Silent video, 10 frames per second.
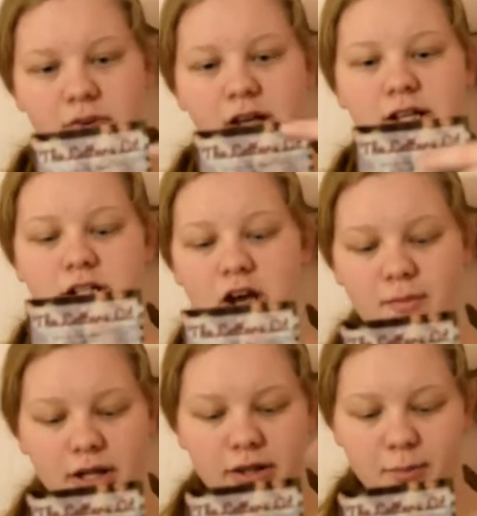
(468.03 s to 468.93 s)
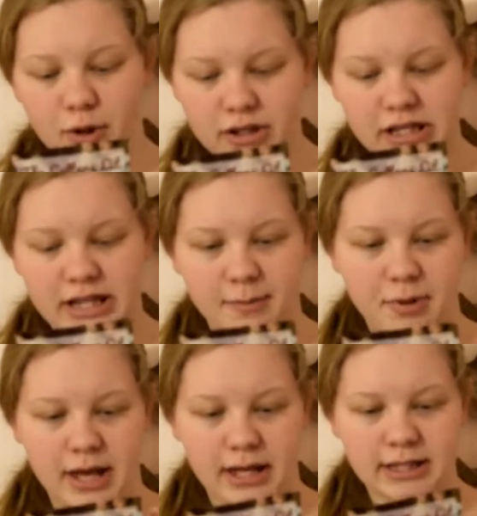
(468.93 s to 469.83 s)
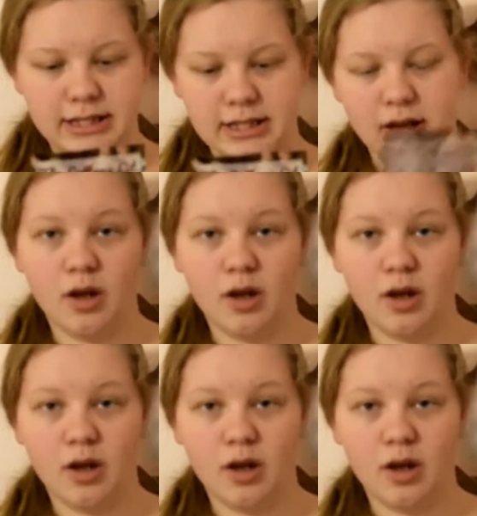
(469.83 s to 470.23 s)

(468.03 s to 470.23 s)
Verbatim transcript: like talking about the book that they picked,